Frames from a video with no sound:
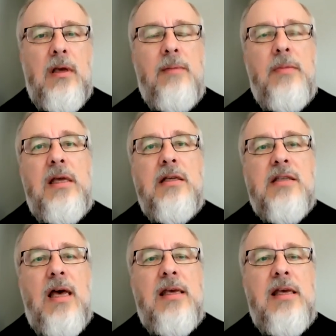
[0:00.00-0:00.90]
It means
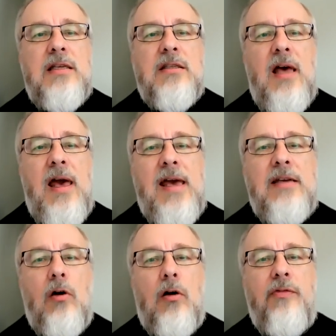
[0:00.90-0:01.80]
that he is the
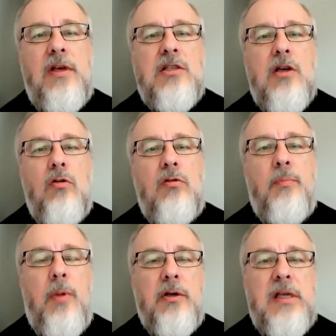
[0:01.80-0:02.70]
head of his own
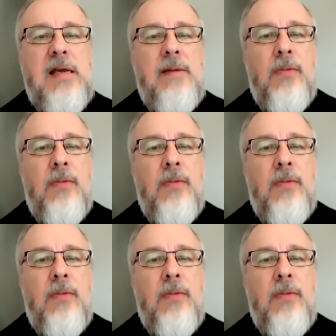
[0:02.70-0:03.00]
body,